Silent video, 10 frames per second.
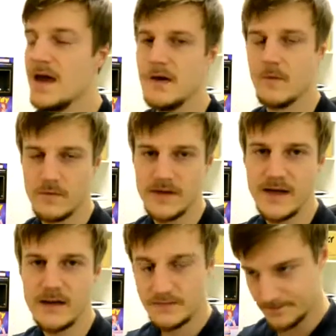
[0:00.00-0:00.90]
it will
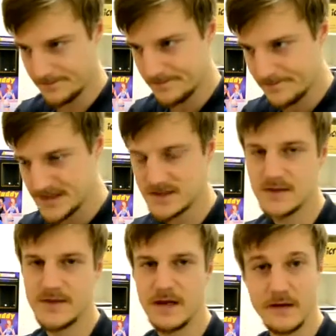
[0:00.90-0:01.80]
read,
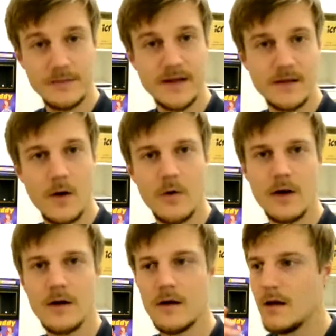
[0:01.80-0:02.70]
a little bit
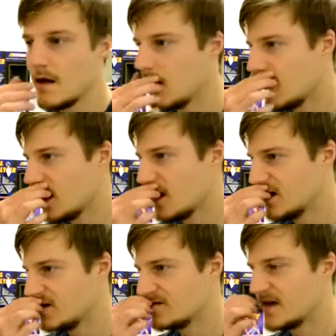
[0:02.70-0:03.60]
lower
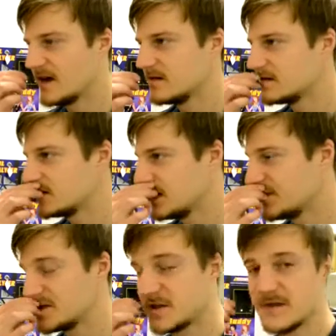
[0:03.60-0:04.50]
if that
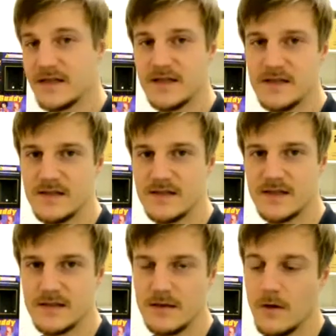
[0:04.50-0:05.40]
temperature
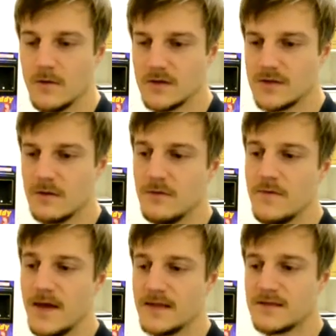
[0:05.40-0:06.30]
is lower. So
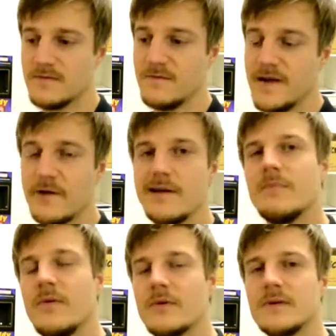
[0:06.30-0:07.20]
that's very
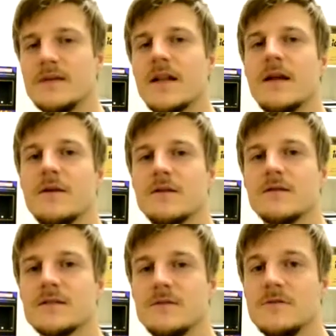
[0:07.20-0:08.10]
important that your
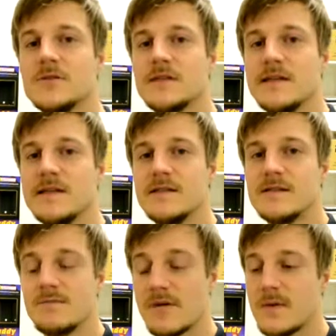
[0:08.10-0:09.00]
solution is
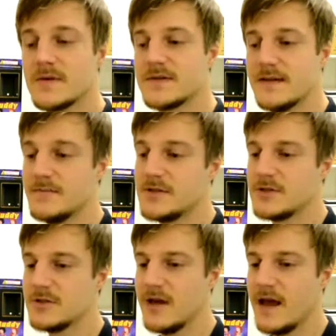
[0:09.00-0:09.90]
the proper
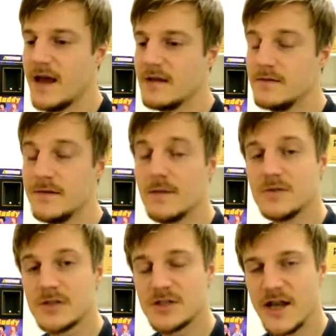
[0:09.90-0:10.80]
temperature, and
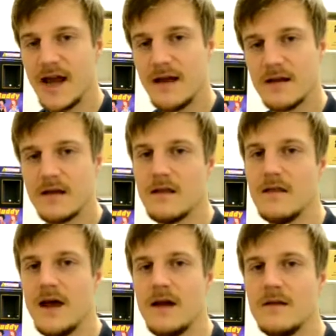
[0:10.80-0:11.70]
double check
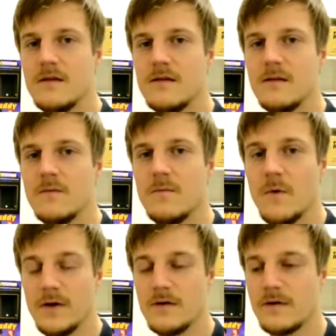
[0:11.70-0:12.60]
that
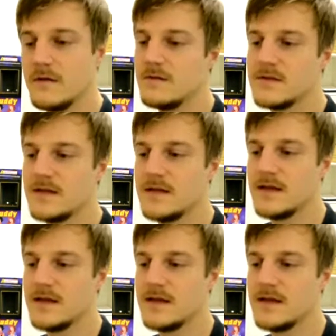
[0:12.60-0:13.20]
what you're using